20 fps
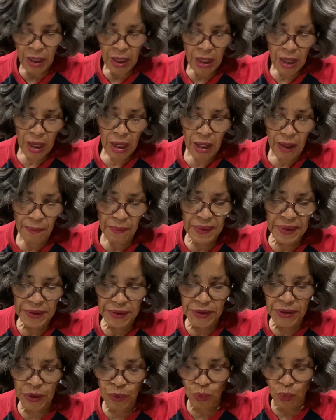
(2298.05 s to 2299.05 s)
but it
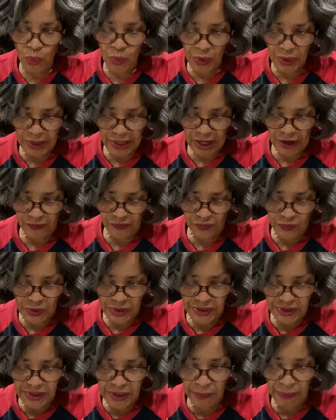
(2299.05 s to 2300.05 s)
didn't work out for us. Some